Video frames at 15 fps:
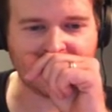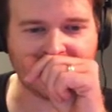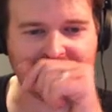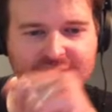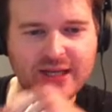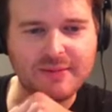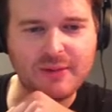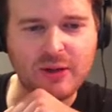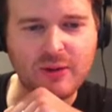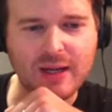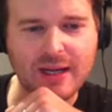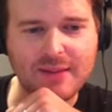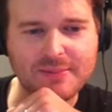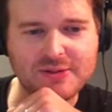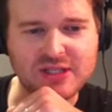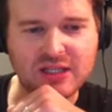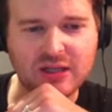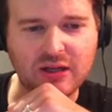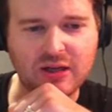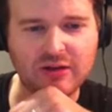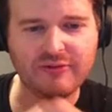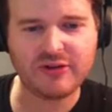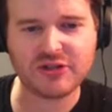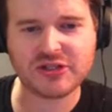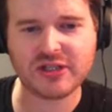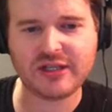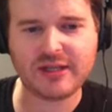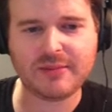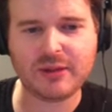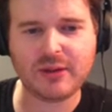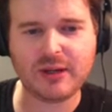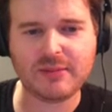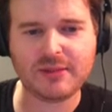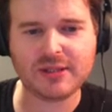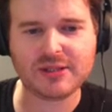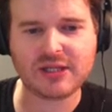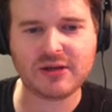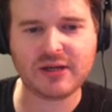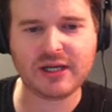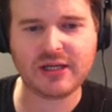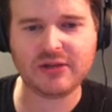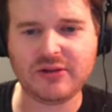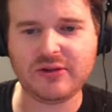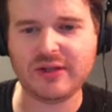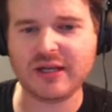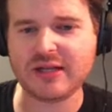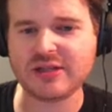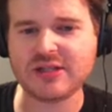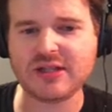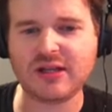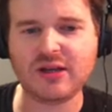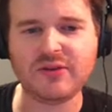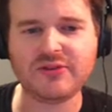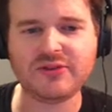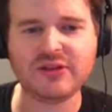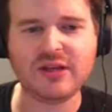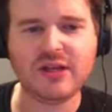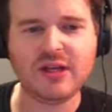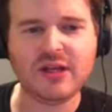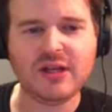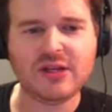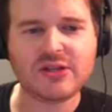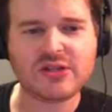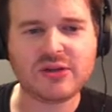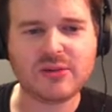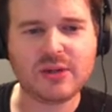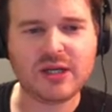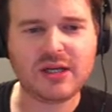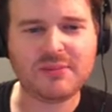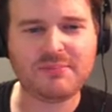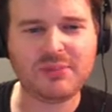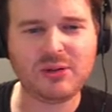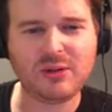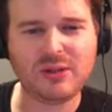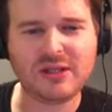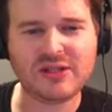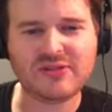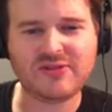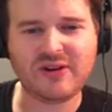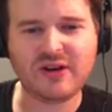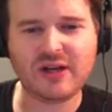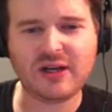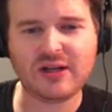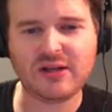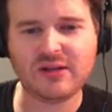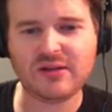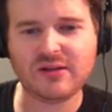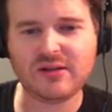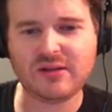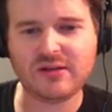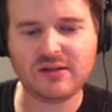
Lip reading: the demo app, see a live version of the demo app. Let's go ahead and that ourselves. So we're going to pull this file.